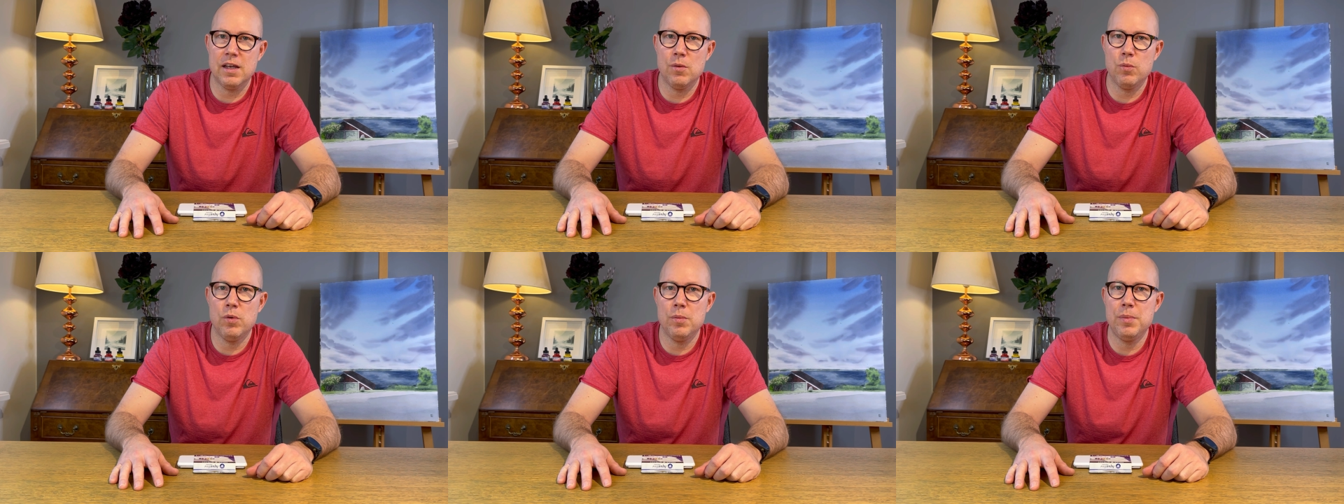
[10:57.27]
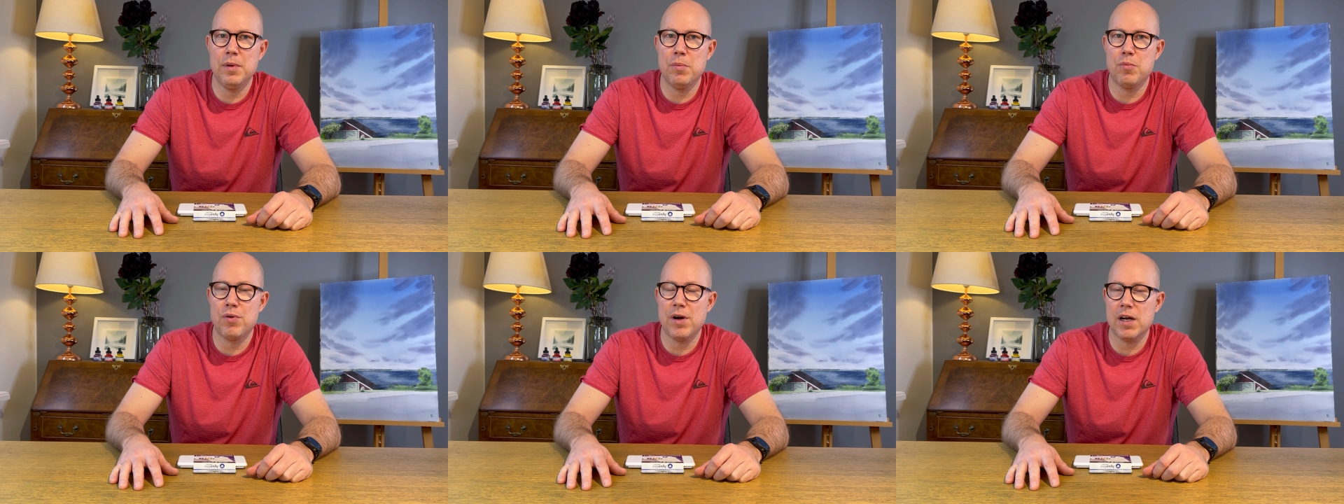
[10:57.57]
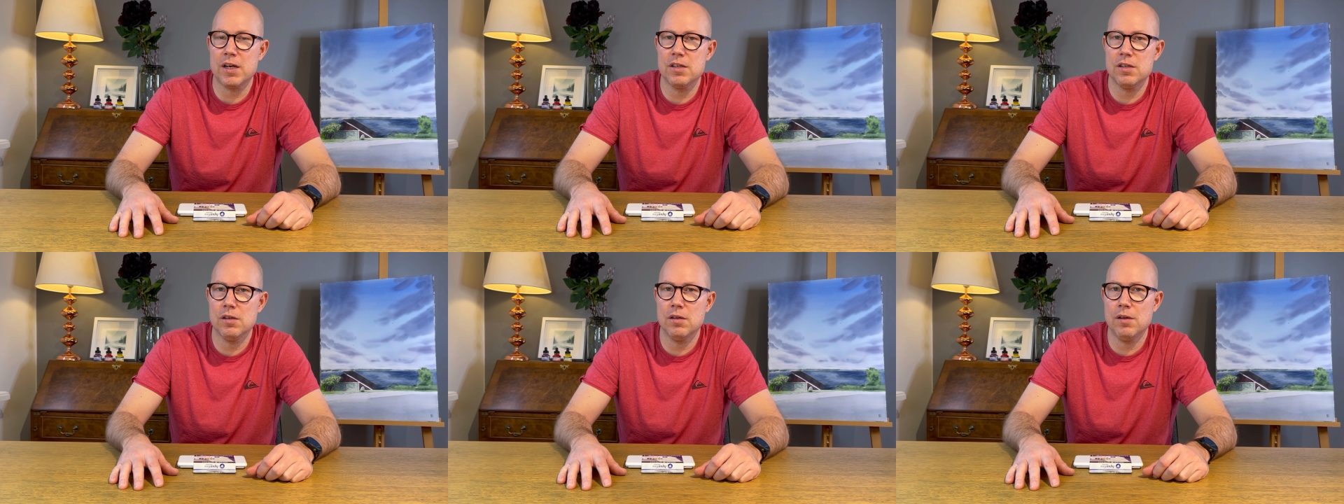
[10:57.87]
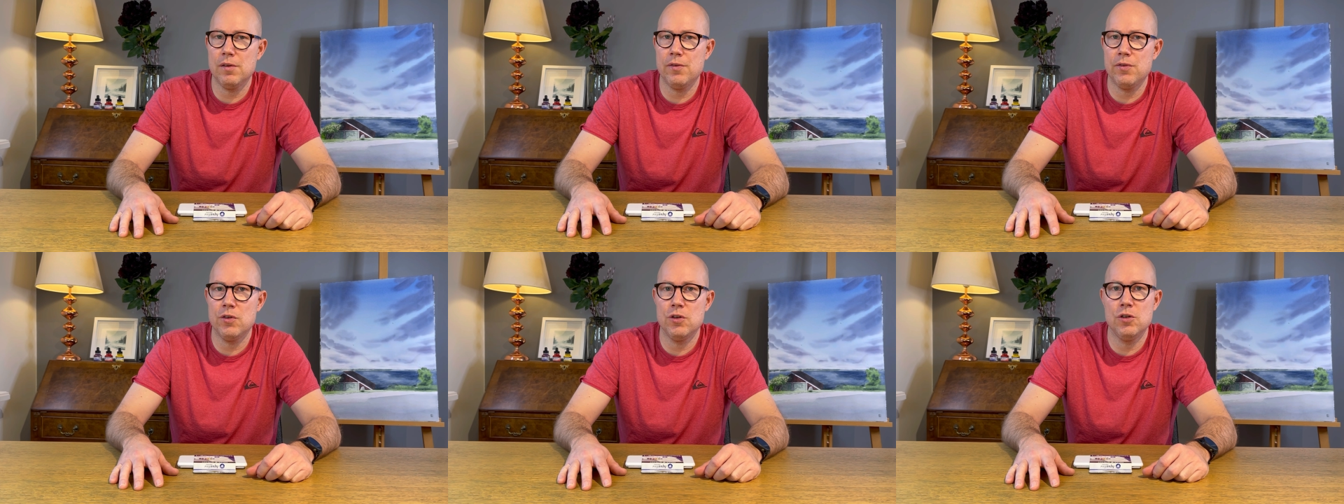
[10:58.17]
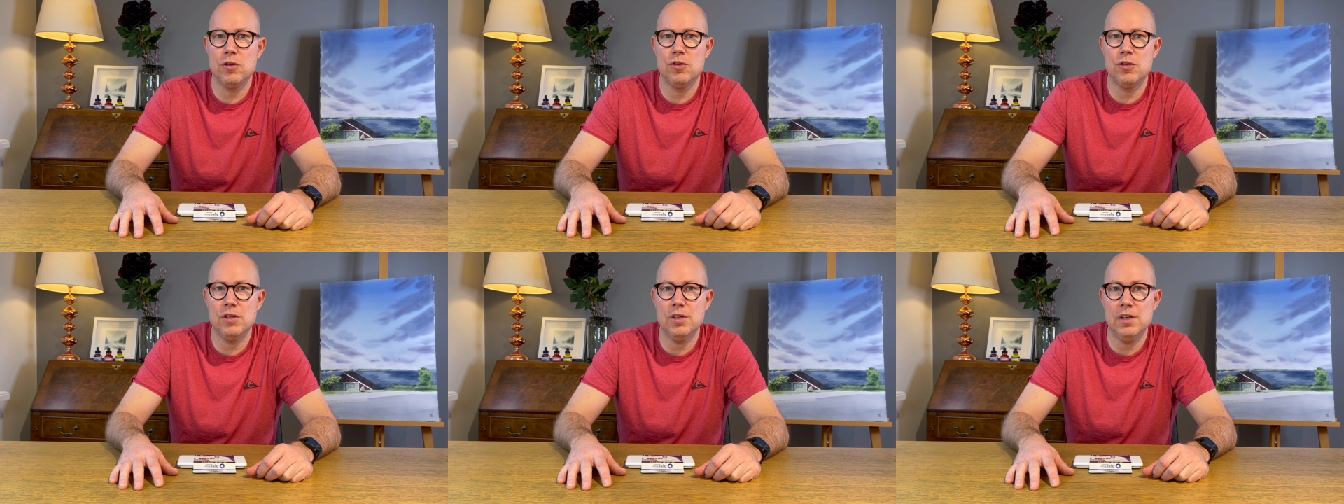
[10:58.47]
it would be practical for
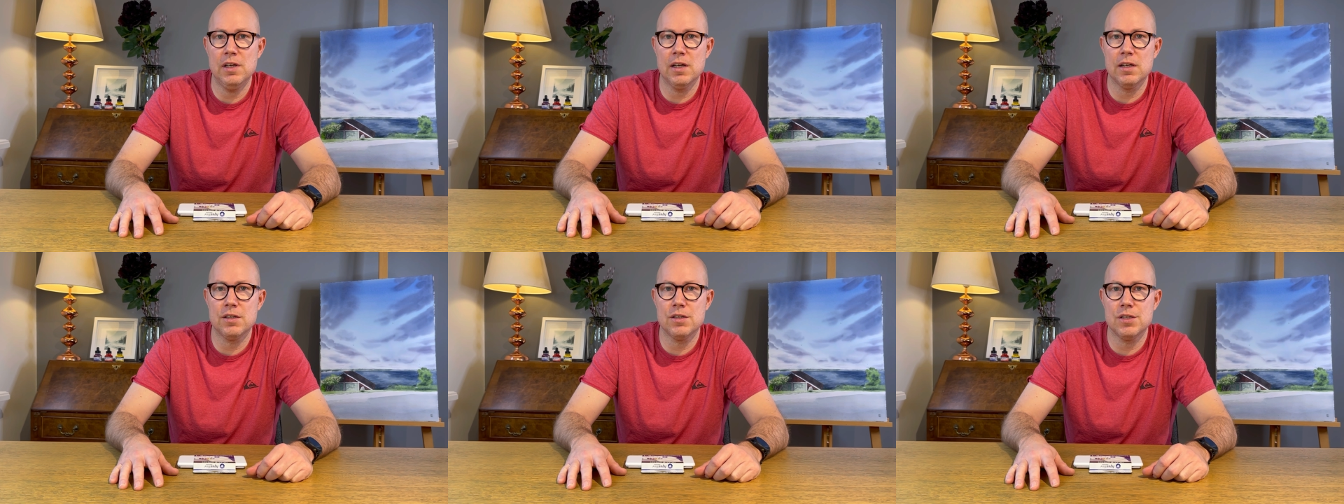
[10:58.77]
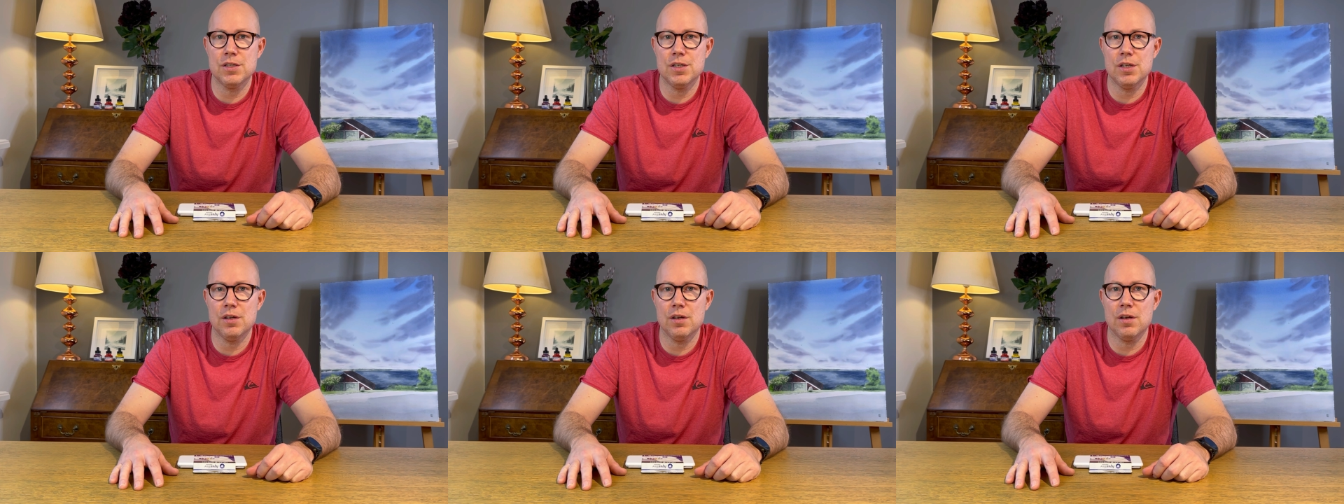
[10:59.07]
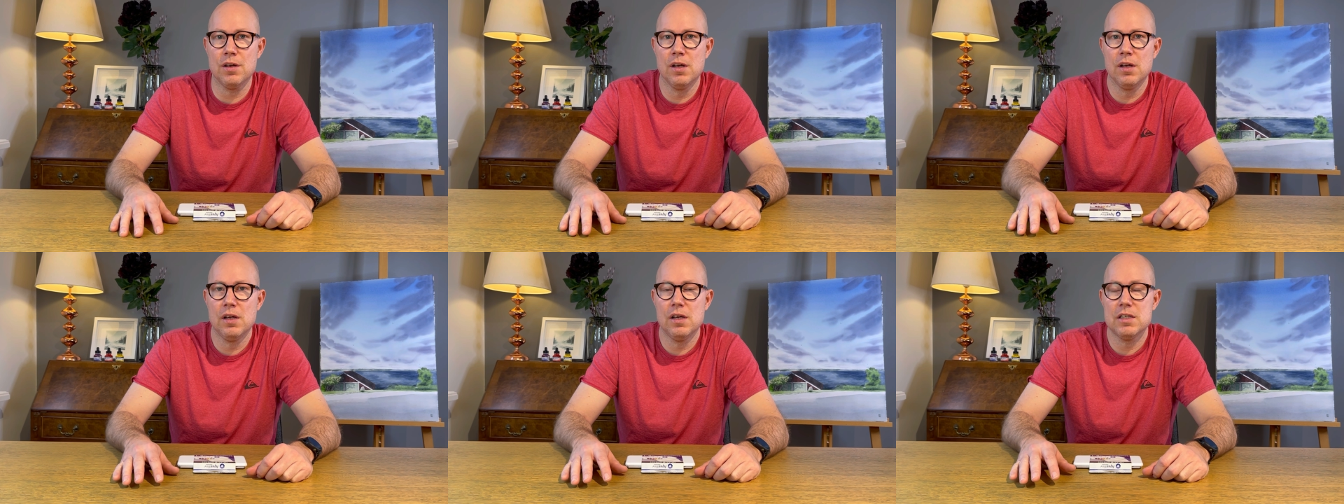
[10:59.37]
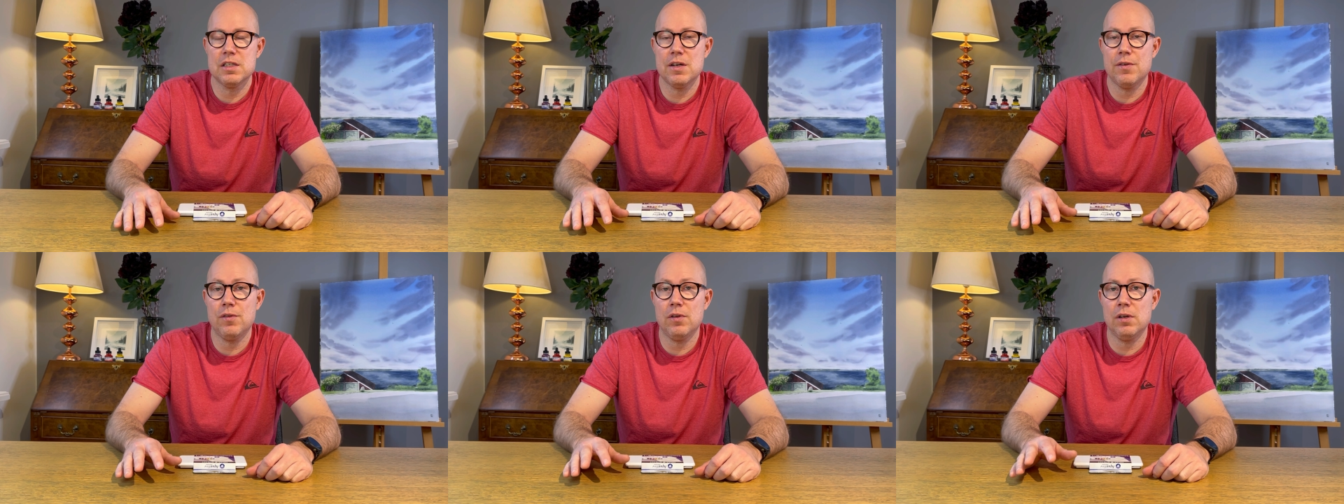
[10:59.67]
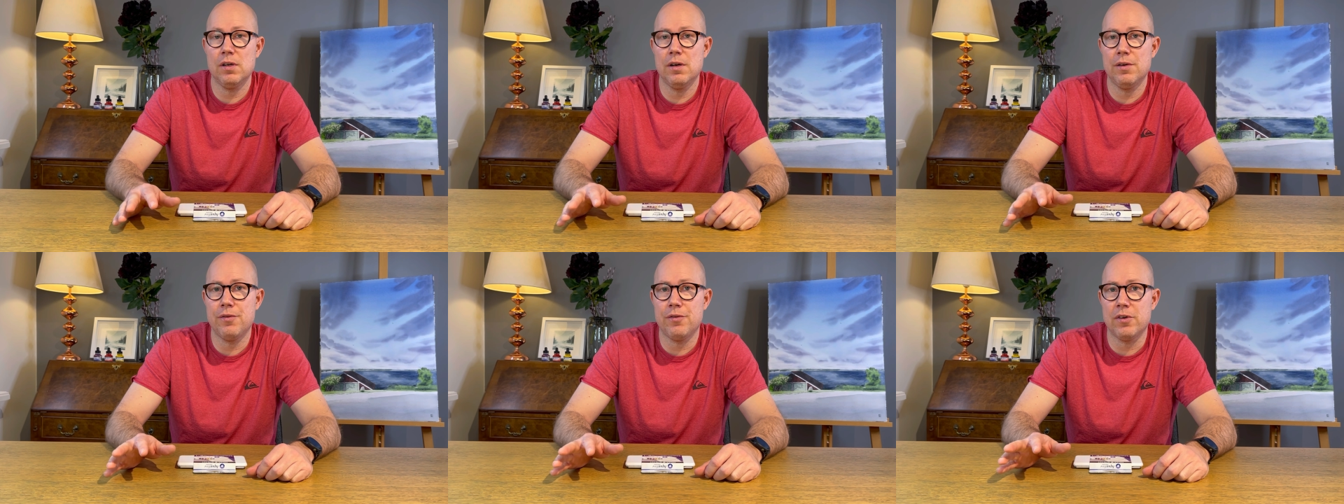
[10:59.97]
you to get several
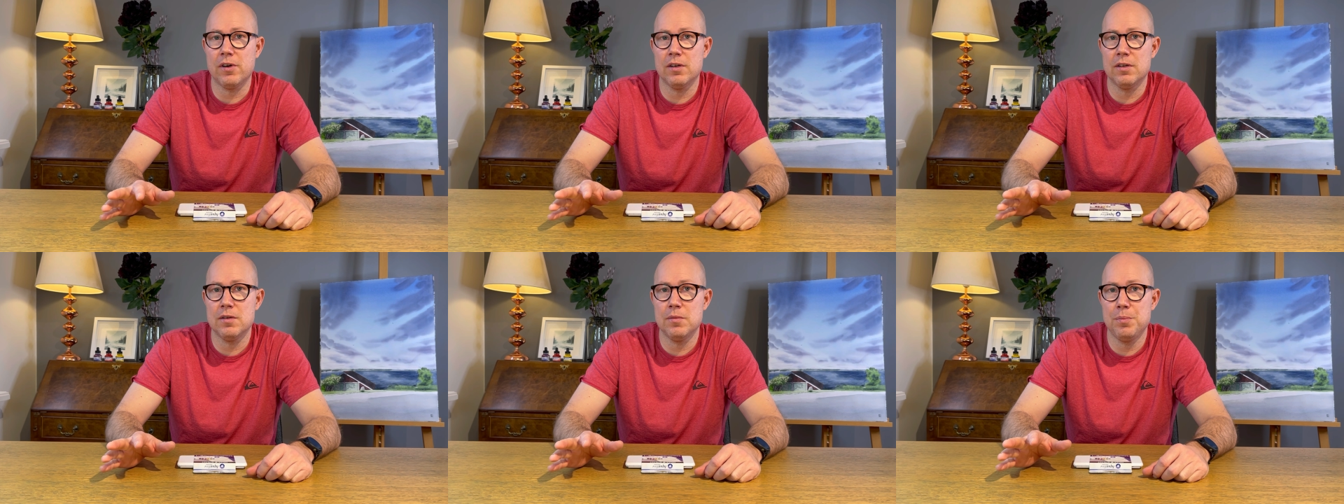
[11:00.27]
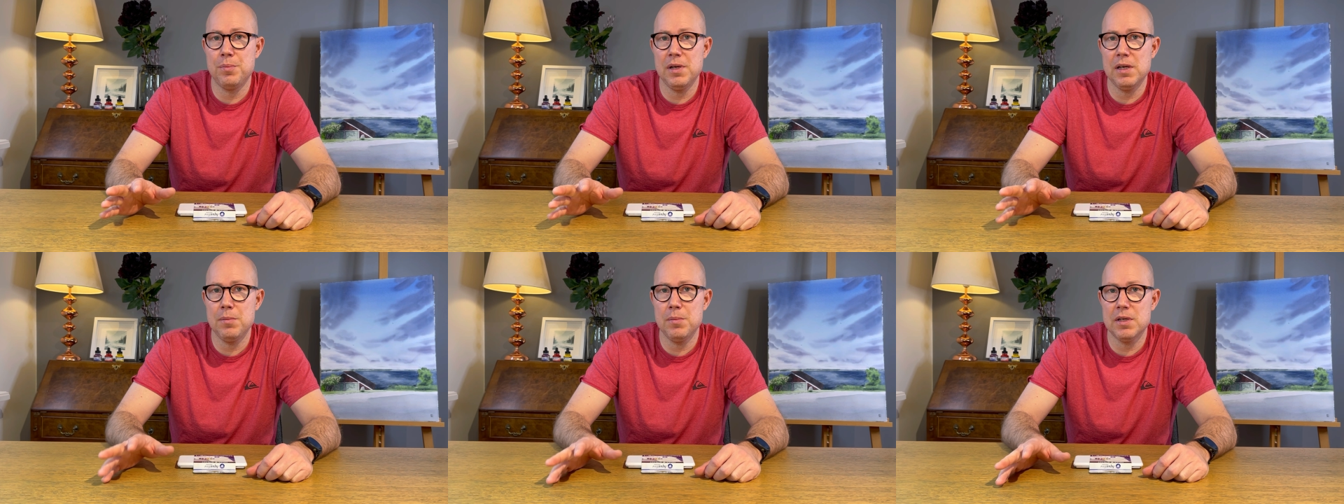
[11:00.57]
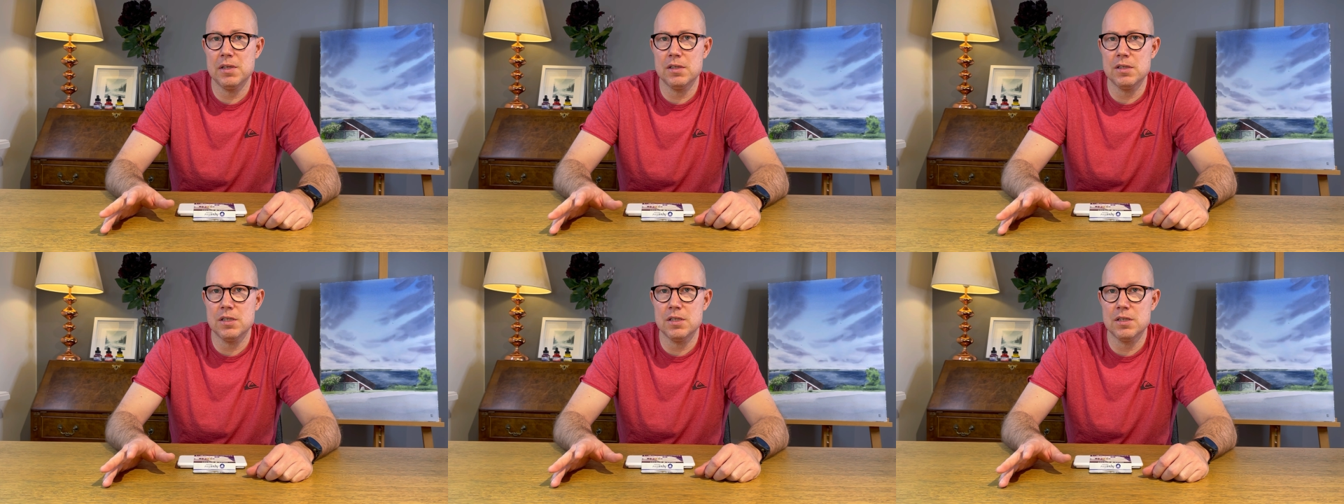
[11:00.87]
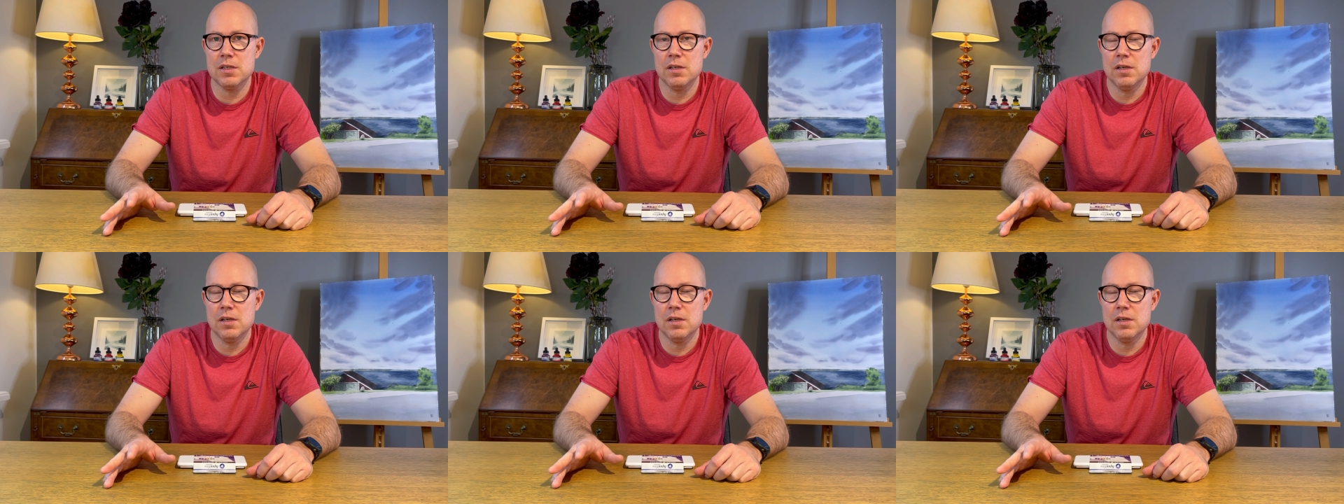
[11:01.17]
different pigments,